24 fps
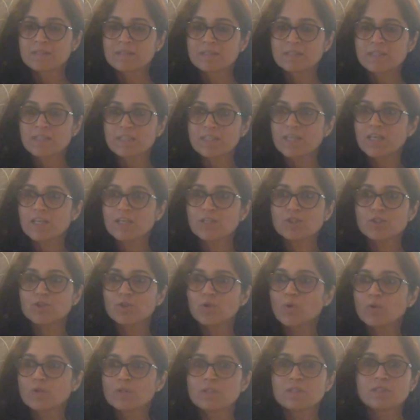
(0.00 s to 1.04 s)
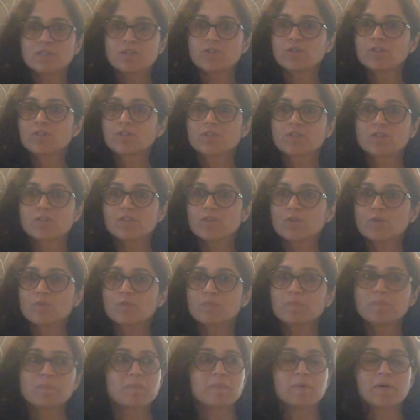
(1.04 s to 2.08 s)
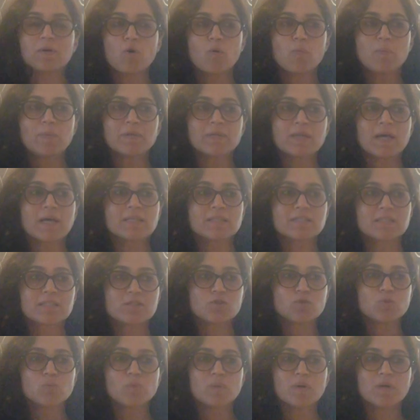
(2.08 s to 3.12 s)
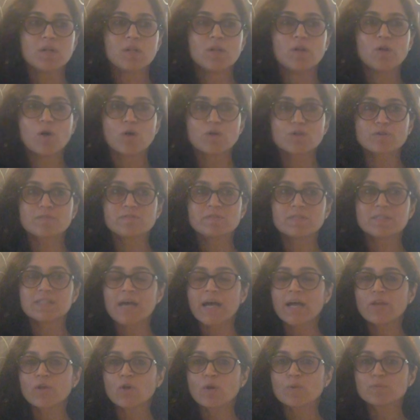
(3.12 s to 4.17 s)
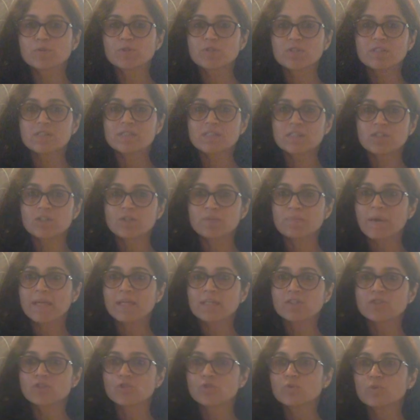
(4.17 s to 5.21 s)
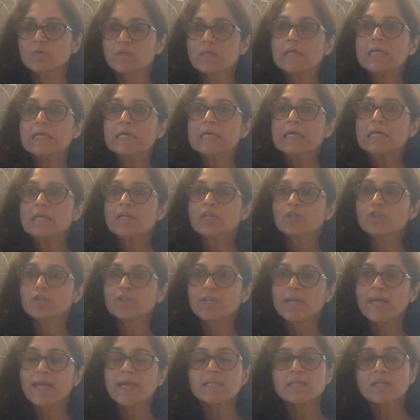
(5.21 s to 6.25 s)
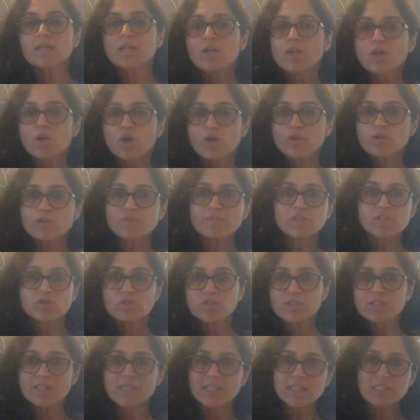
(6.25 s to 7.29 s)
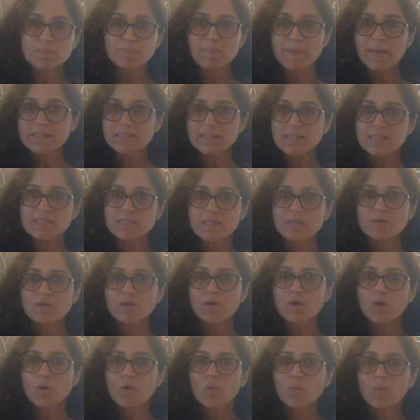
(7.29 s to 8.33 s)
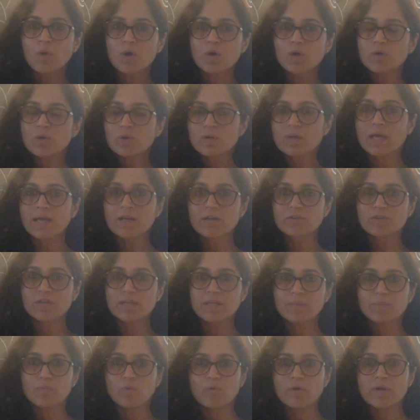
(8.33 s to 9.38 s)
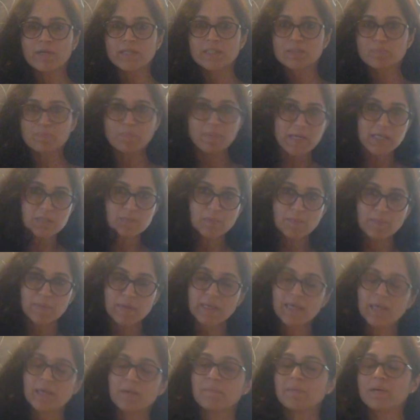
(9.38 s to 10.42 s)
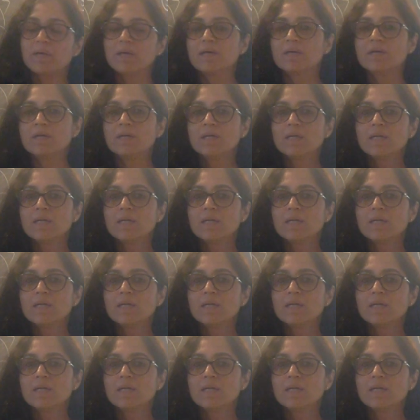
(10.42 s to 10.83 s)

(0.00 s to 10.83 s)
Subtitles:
Tithi showed opened us to a lot of design options. She managed to create a lot of interesting spaces in what looked like a really boring space when we came here.